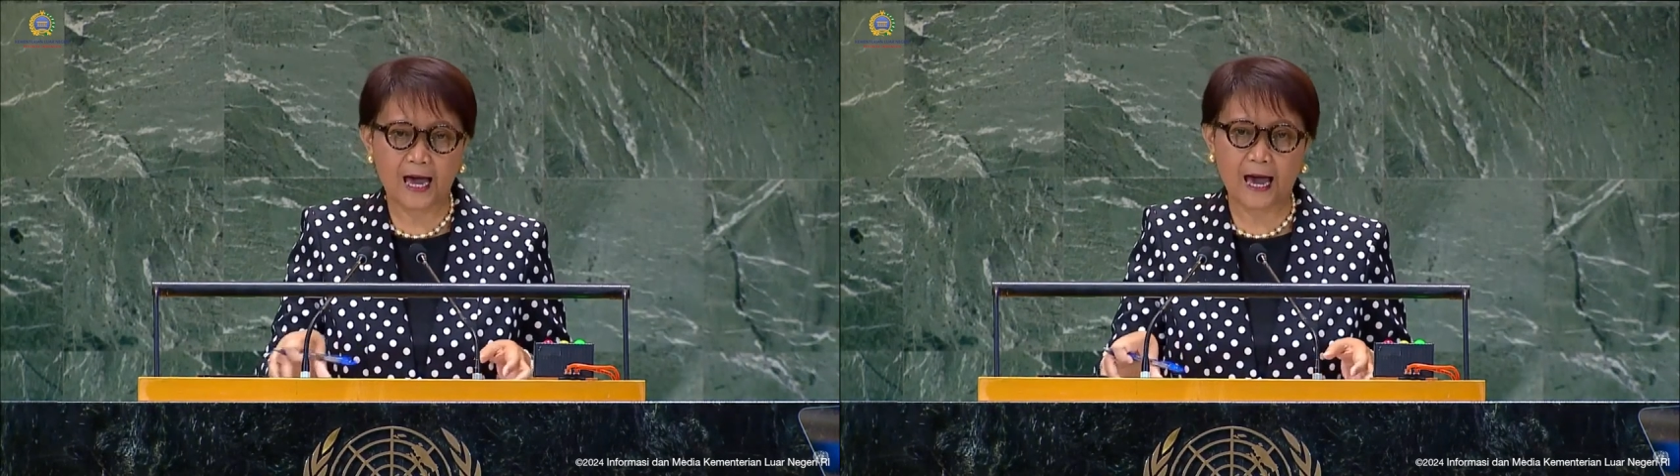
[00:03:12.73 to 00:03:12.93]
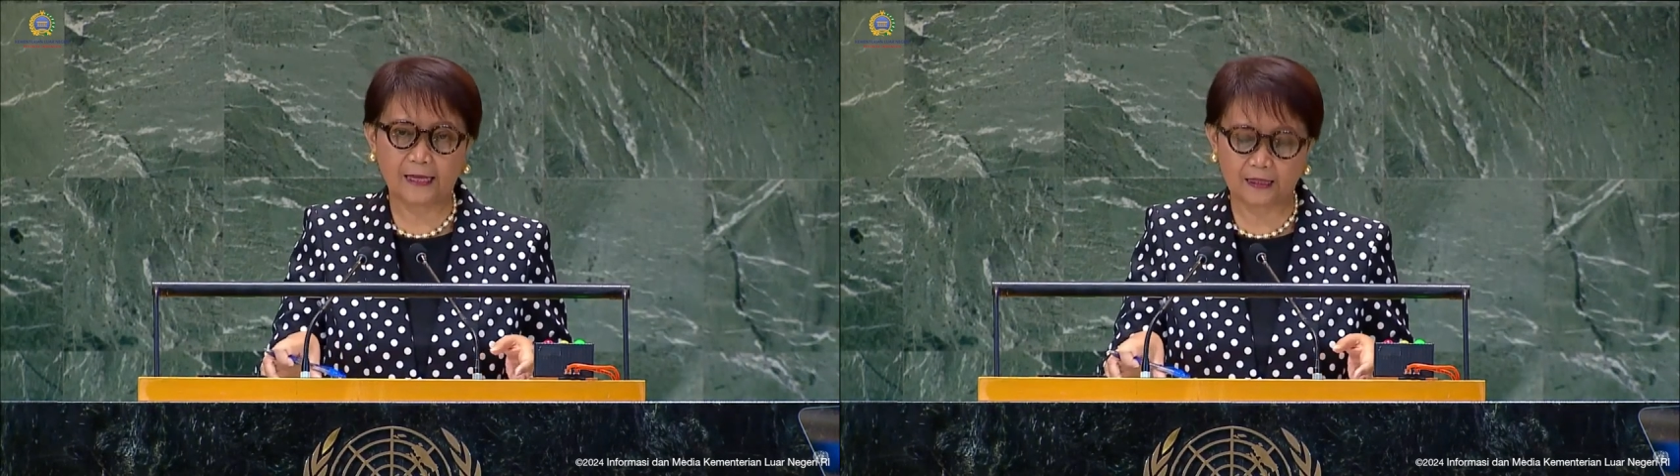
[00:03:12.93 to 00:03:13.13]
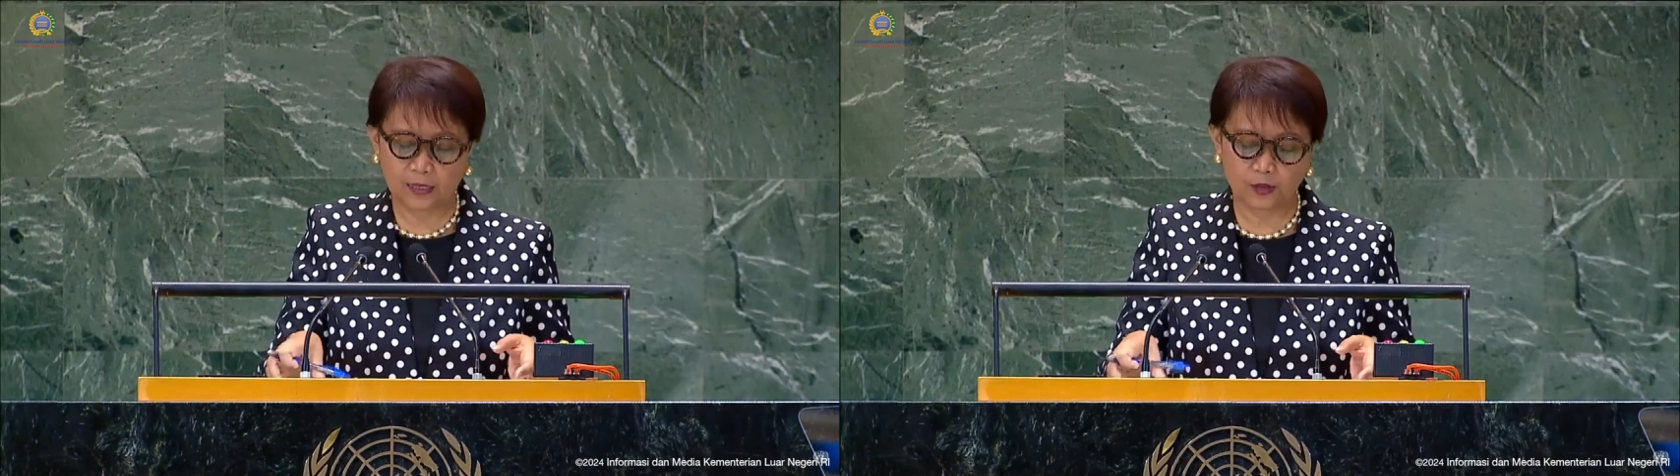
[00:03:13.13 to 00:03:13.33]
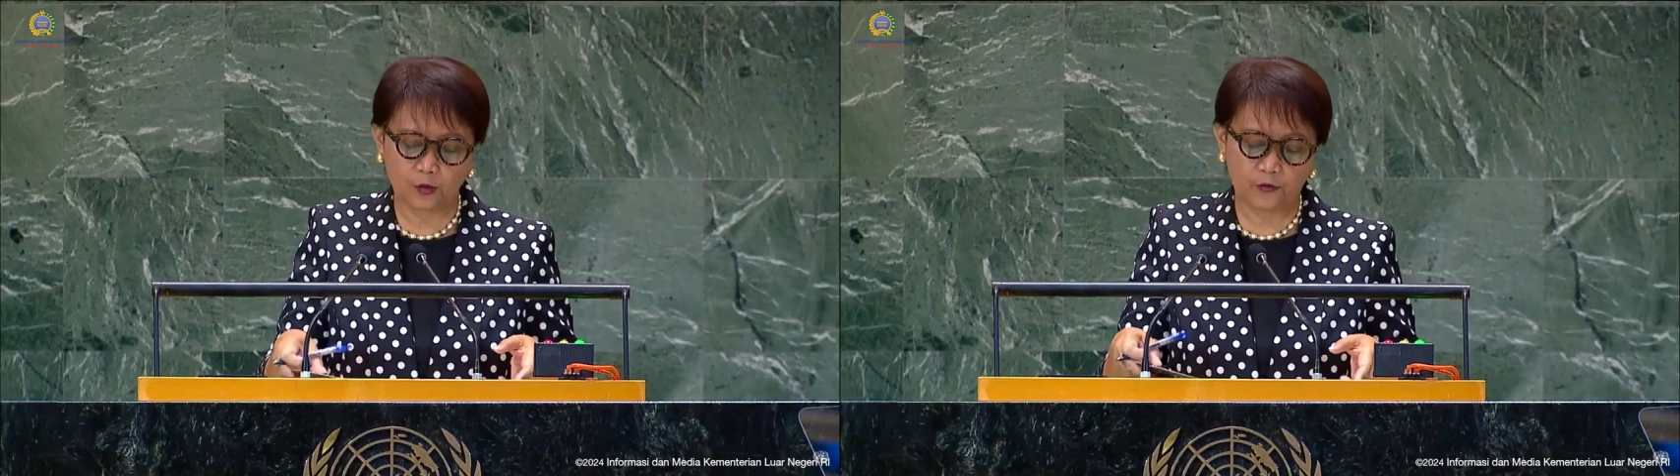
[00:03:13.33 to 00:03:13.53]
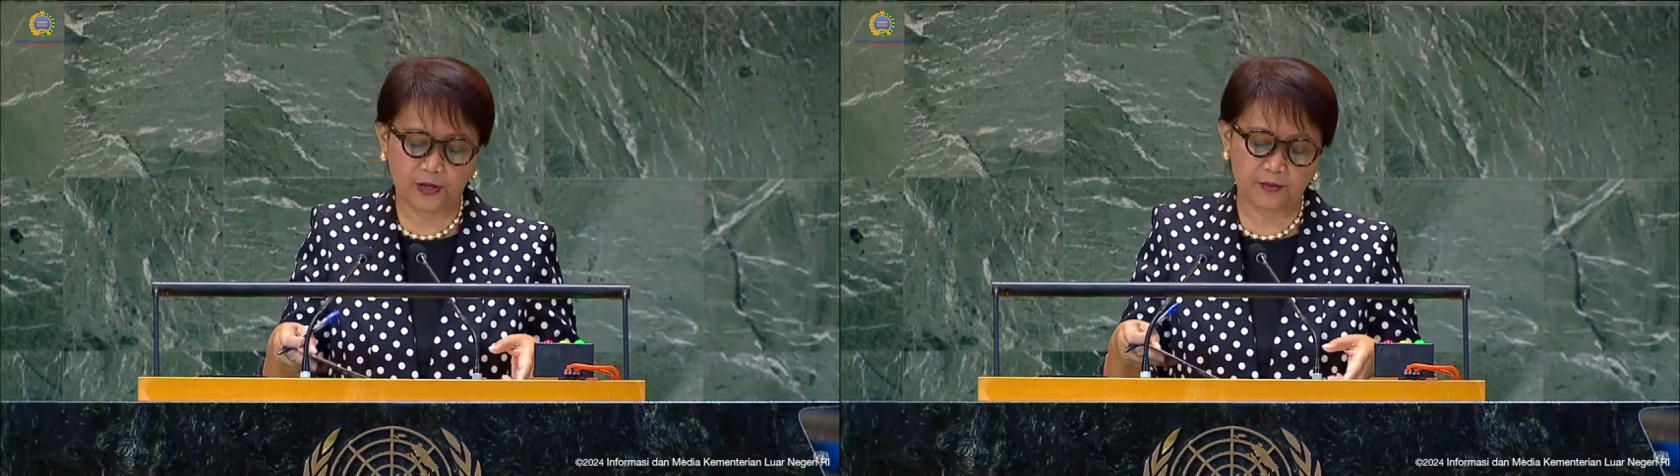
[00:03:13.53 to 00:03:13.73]
I thank
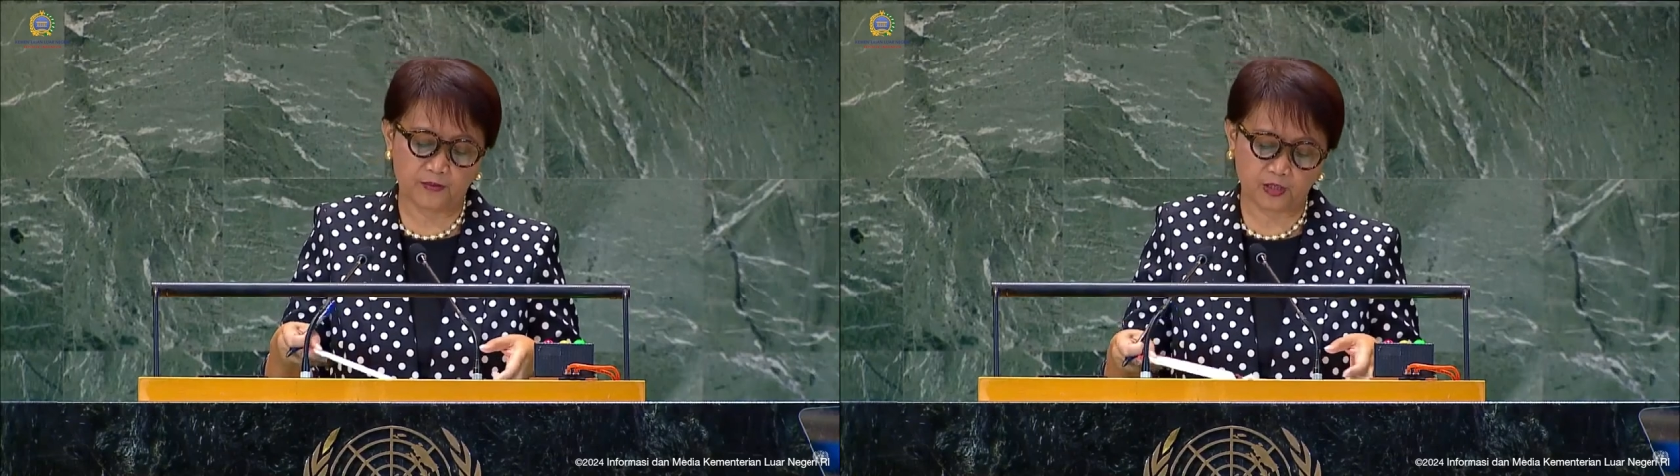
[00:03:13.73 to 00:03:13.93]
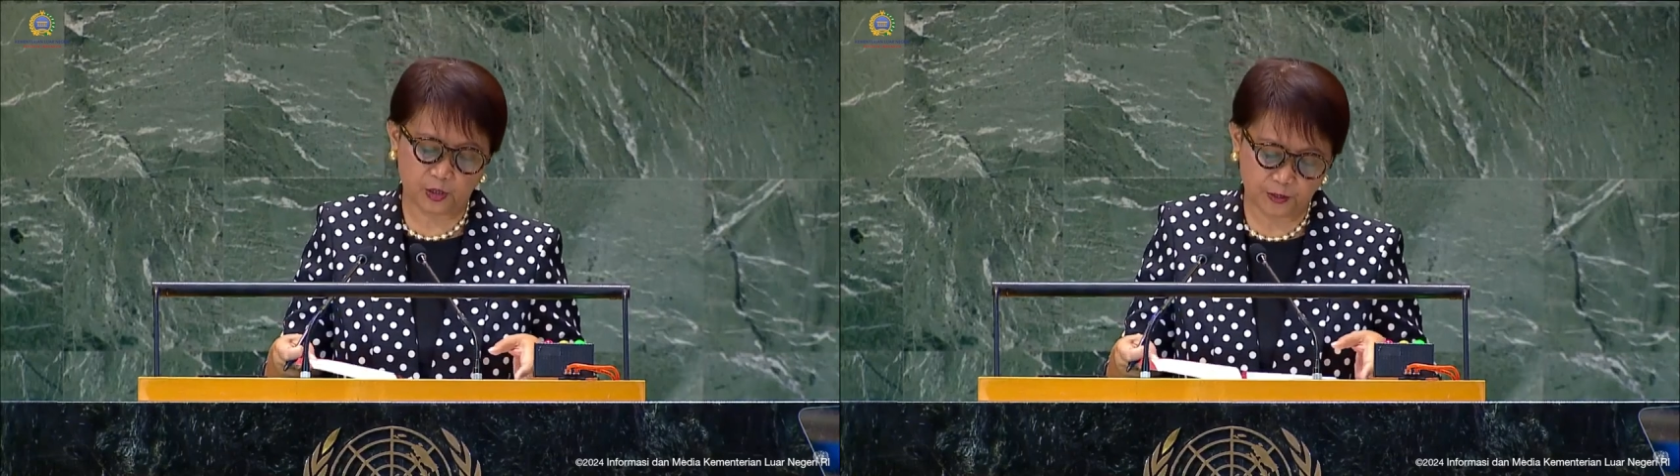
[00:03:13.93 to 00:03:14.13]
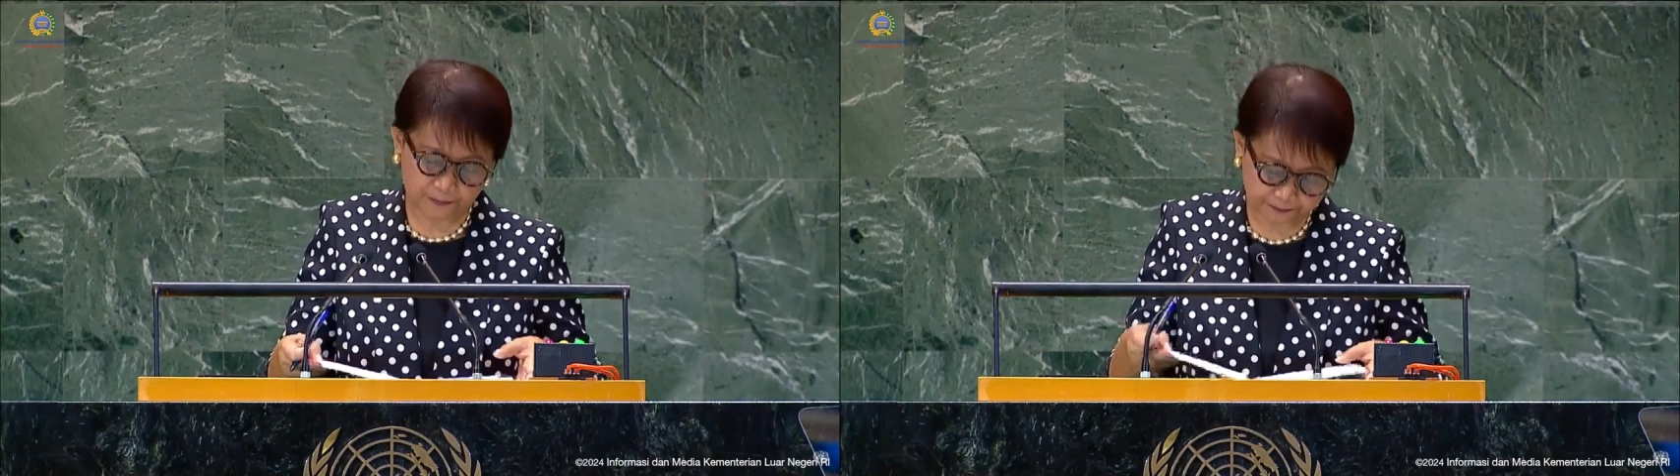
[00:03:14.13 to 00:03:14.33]
you very much.